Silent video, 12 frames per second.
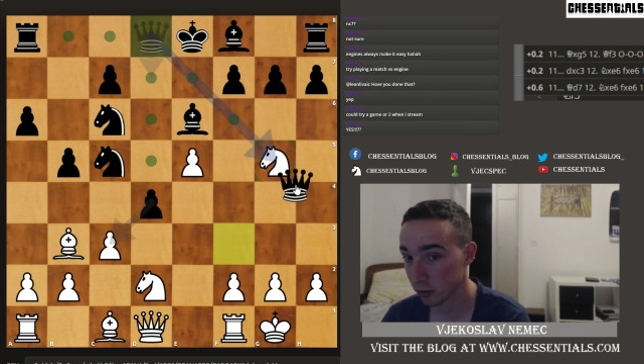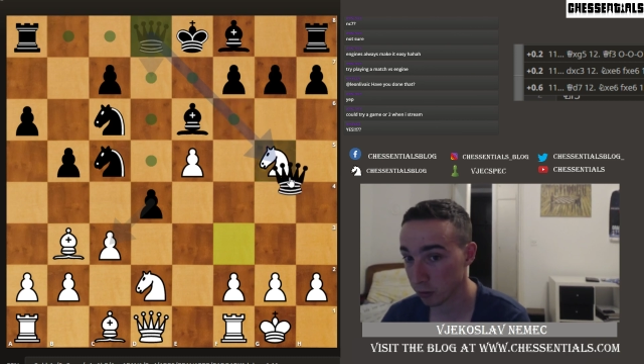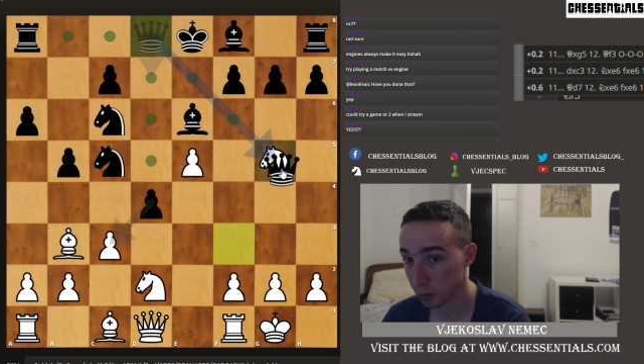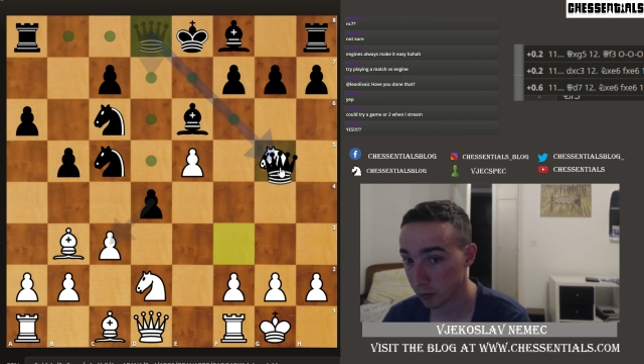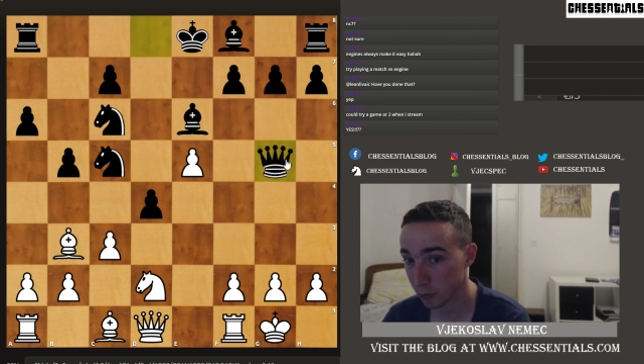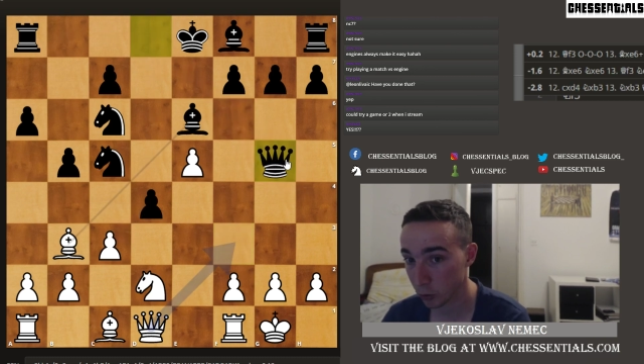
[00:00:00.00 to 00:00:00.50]
but
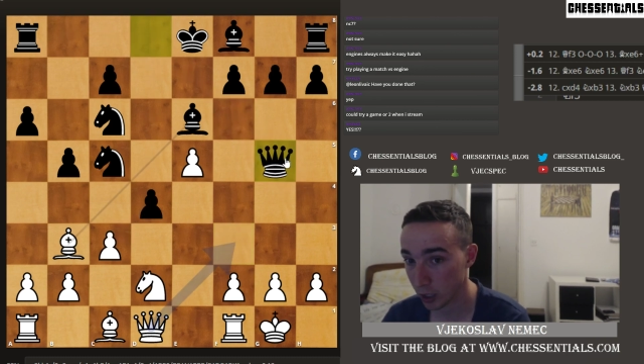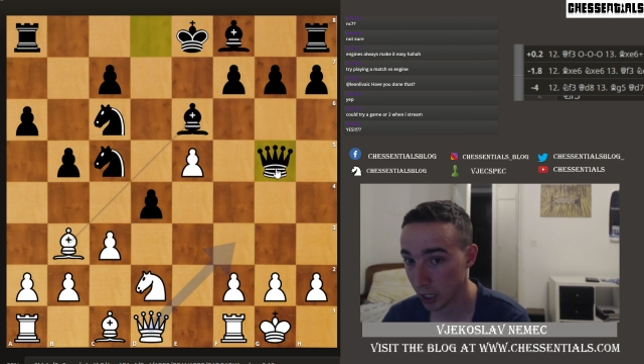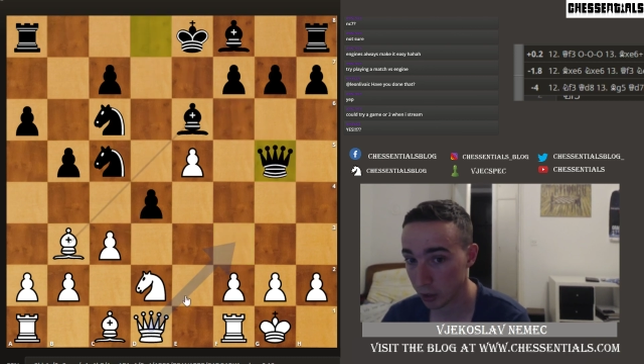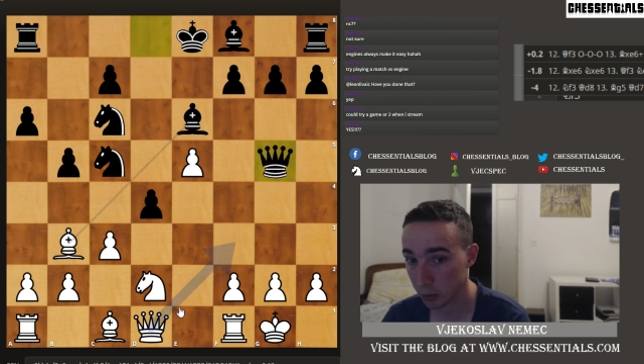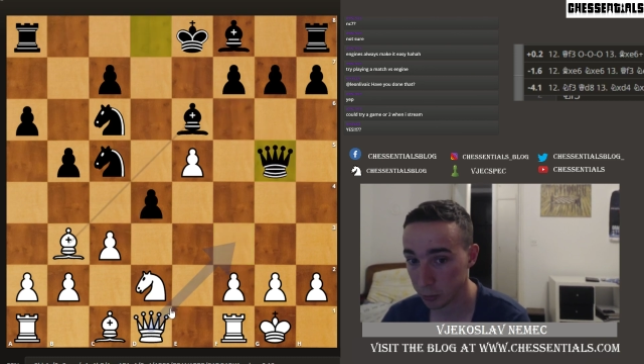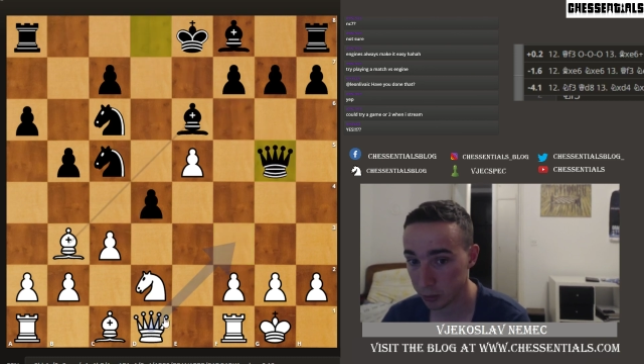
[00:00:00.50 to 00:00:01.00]
if you take
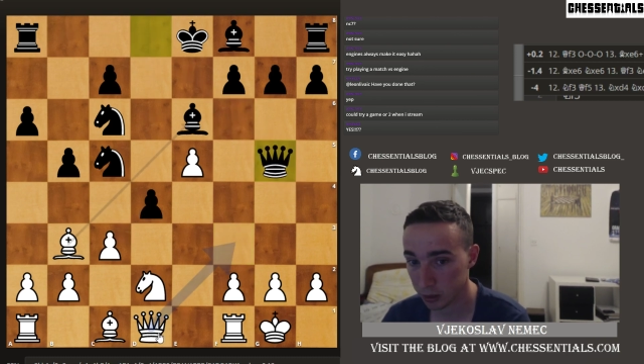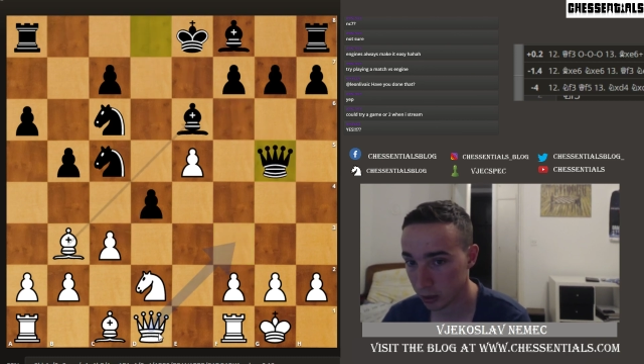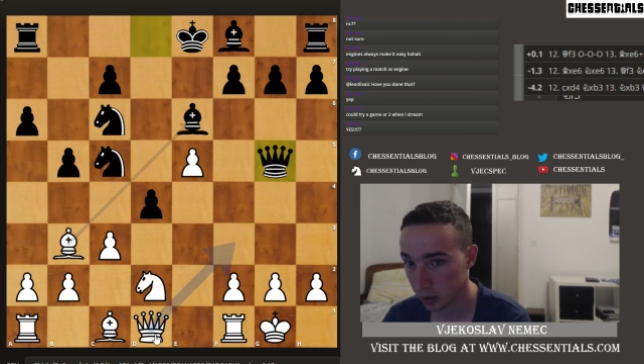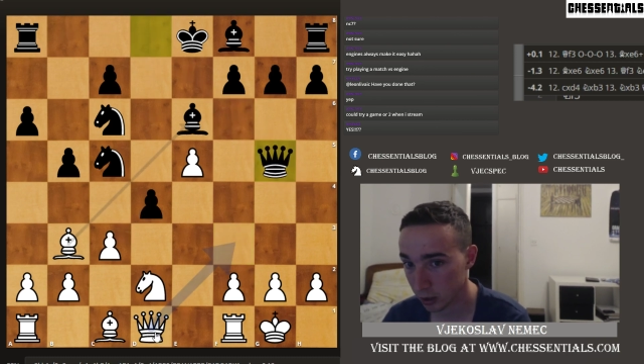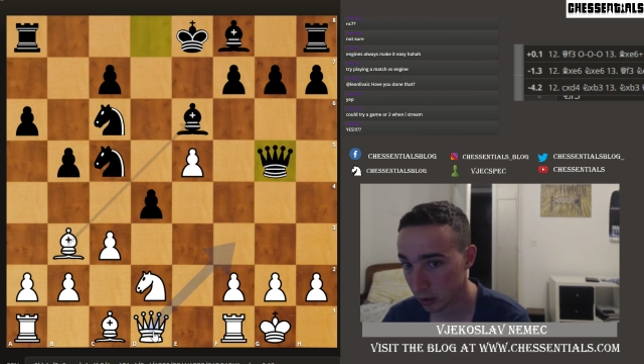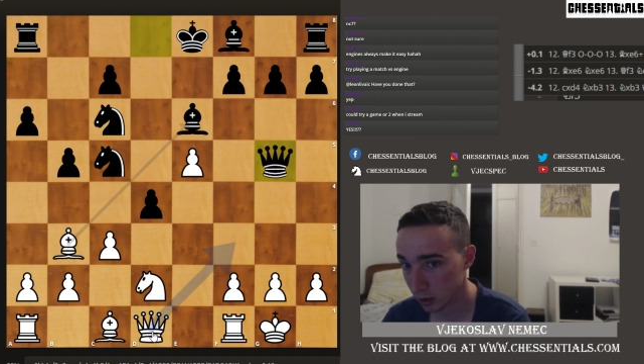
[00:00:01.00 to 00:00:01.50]

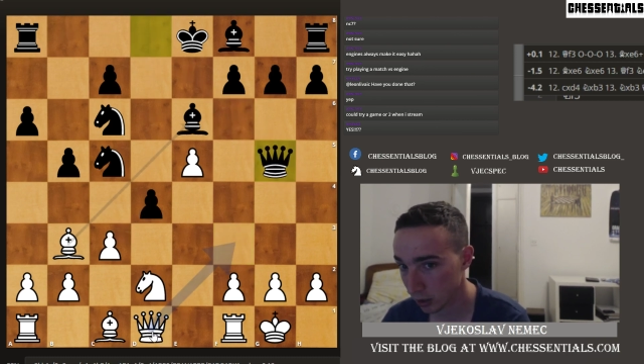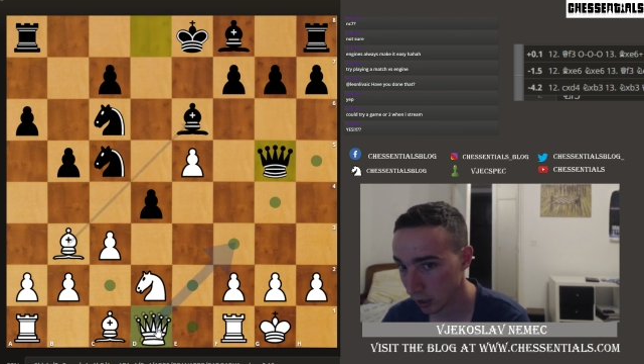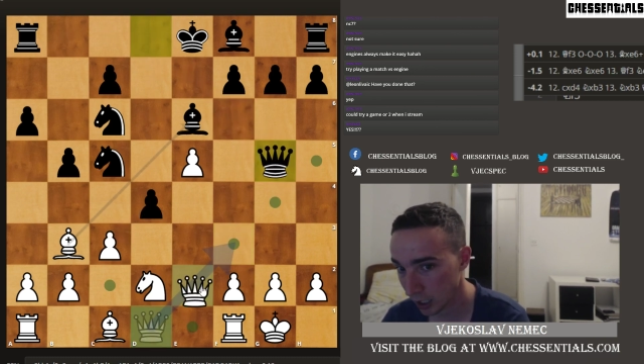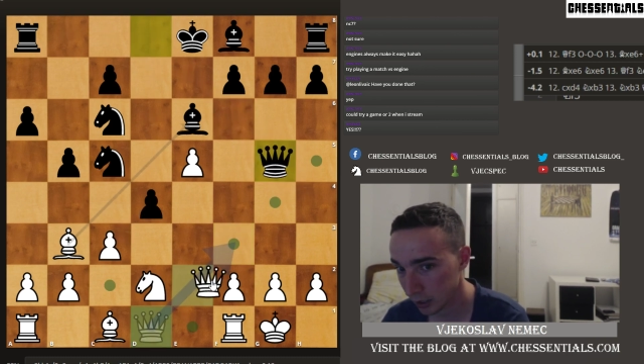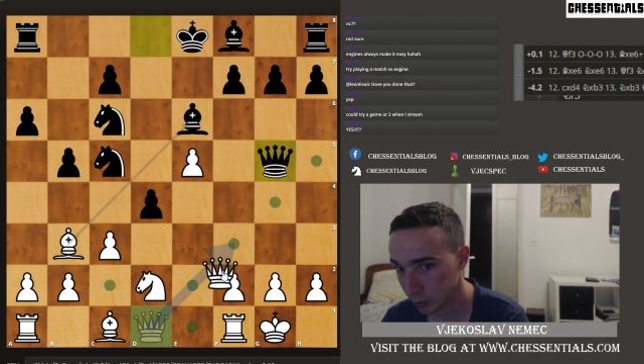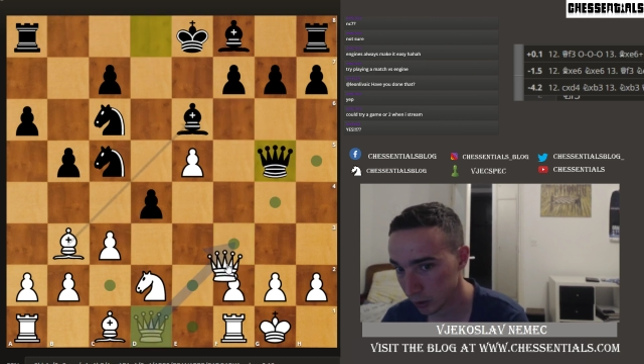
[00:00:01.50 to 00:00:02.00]
the
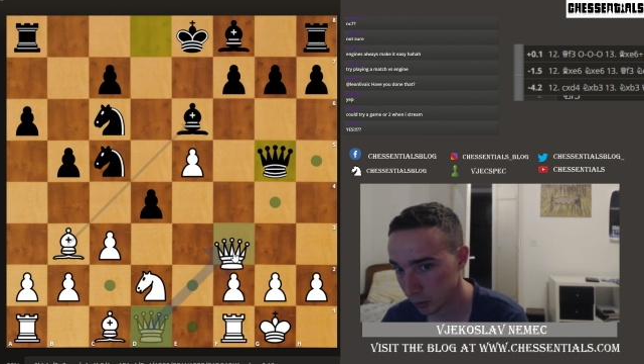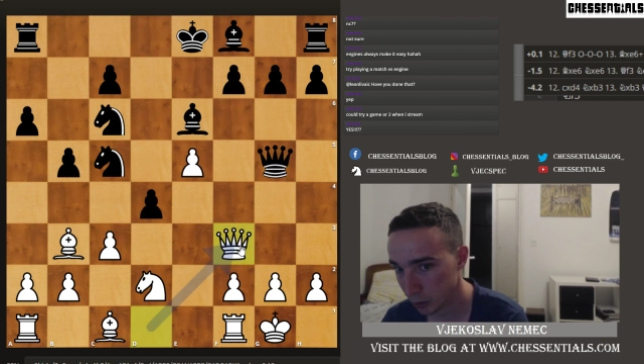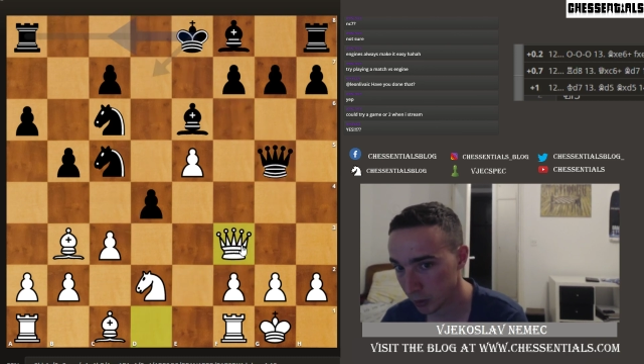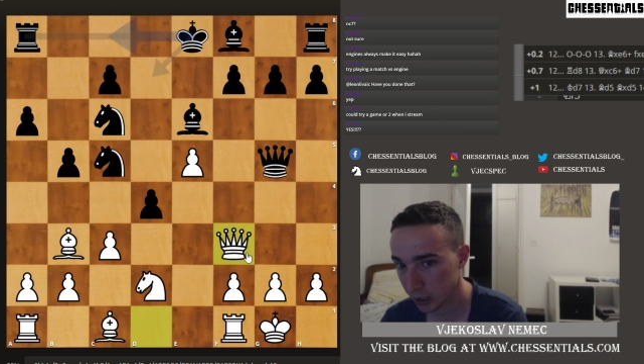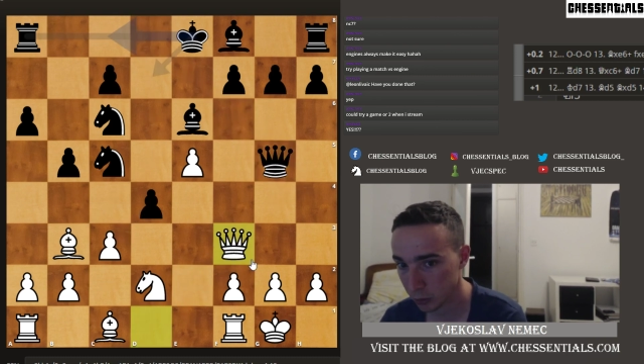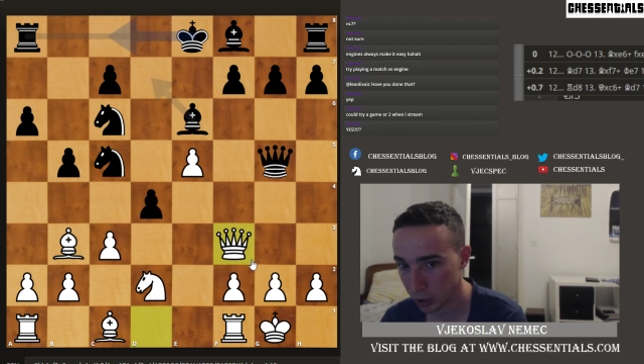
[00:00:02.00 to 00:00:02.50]
knight with the
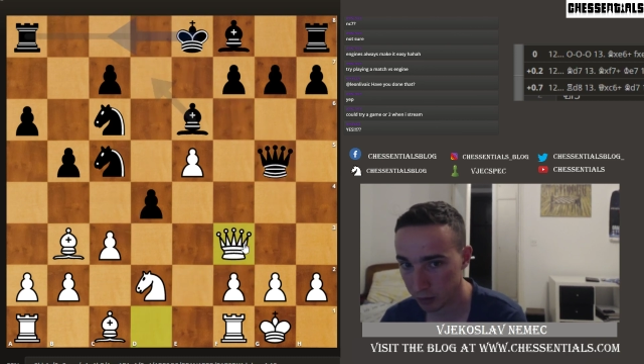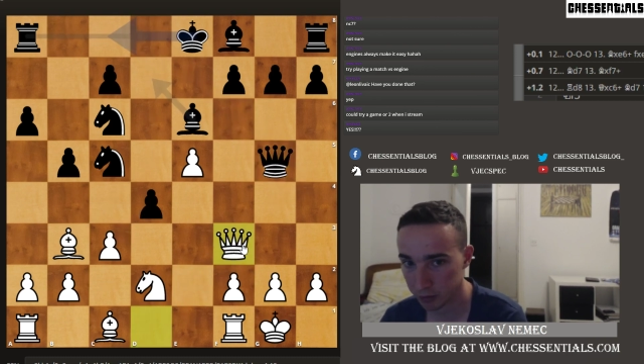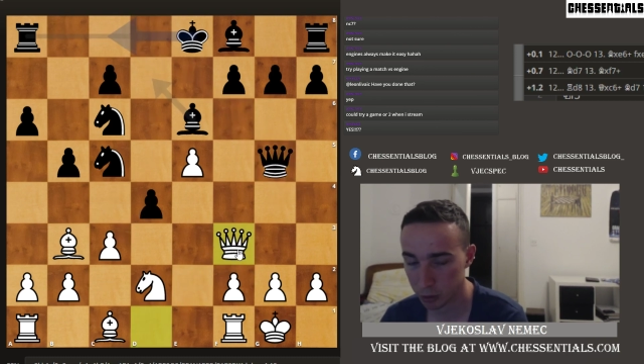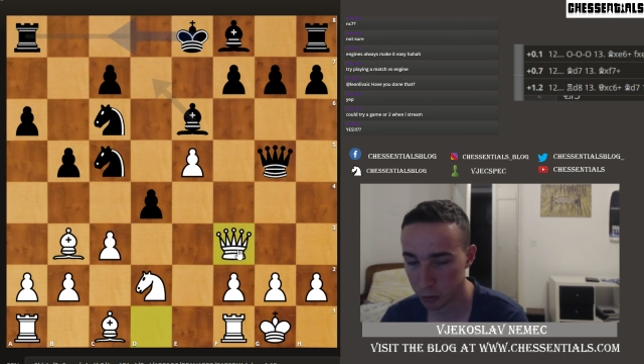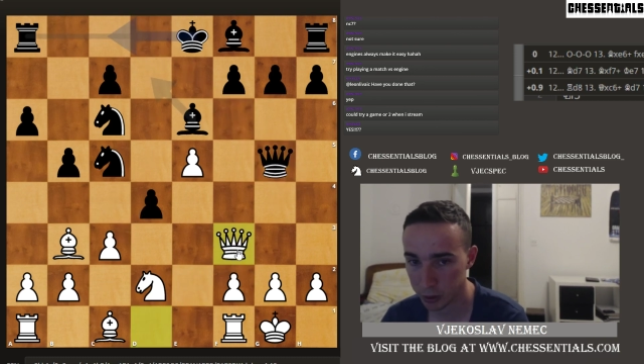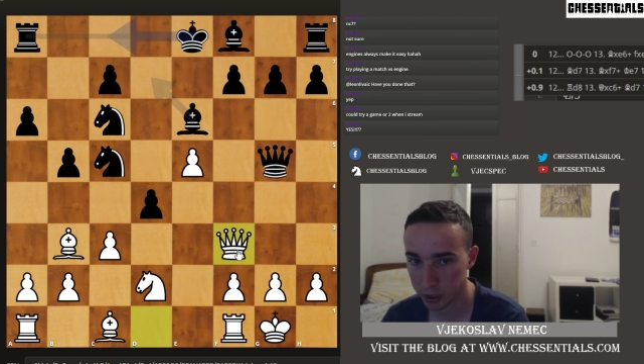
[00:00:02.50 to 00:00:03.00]
queen, you have
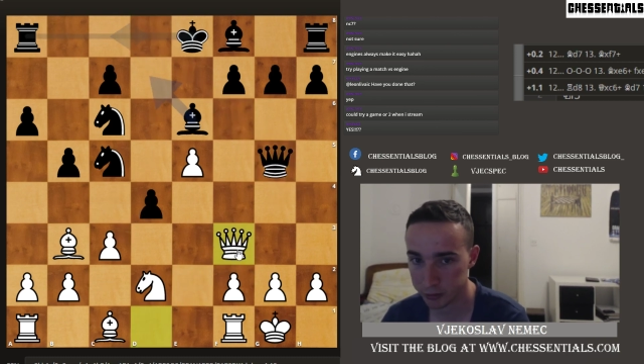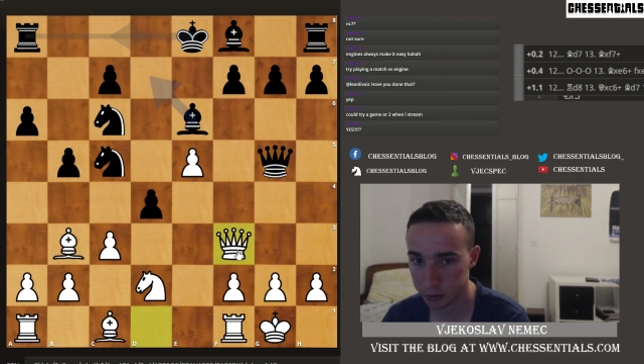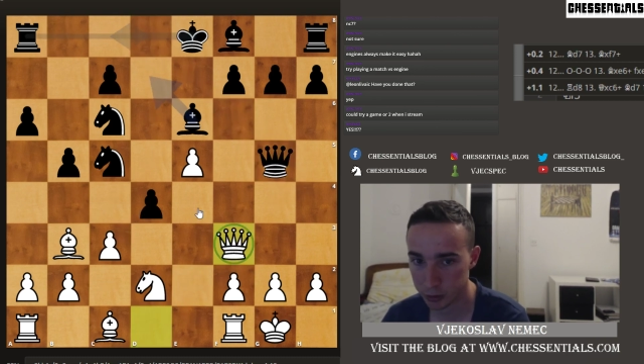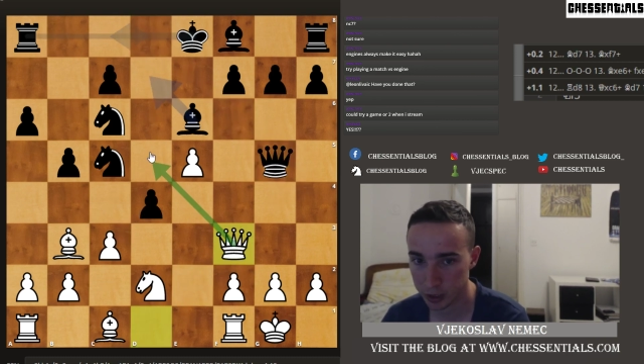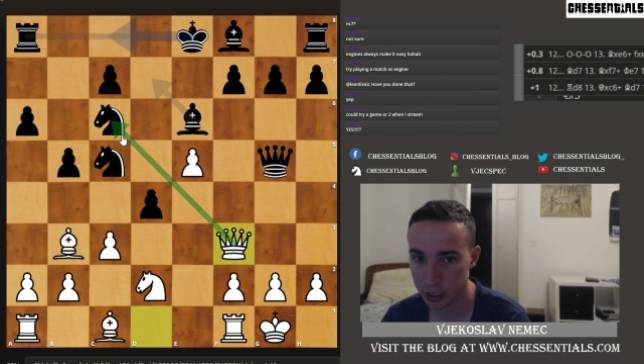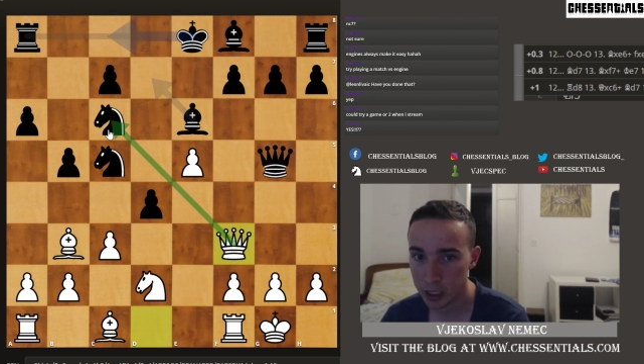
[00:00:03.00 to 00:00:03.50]
queen
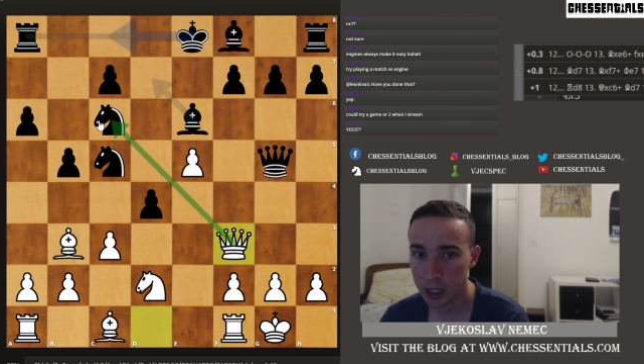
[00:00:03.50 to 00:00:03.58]
f3,